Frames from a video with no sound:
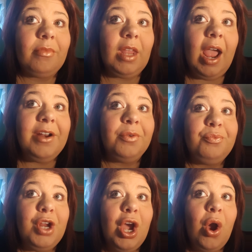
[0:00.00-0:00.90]
I don't
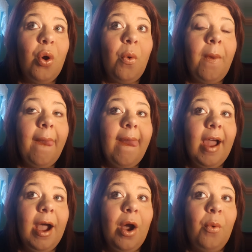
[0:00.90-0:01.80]
know
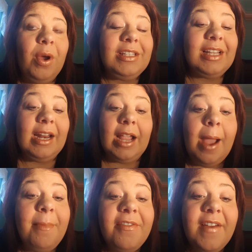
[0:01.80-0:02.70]
what's going to
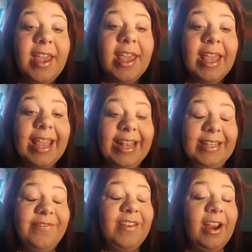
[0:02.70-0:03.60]
come of it.
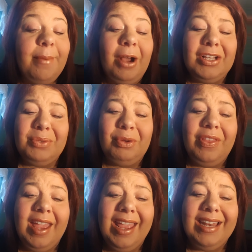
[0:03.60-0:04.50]
It's very possible
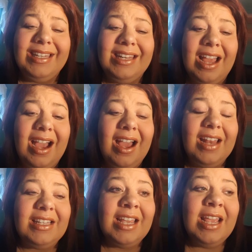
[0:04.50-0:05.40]
that it did
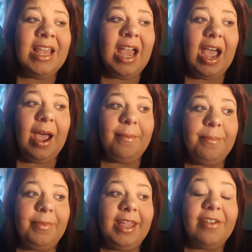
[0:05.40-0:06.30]
not
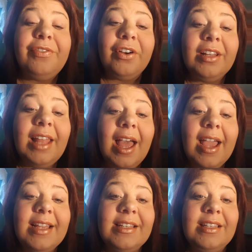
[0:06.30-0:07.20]
get fertilized,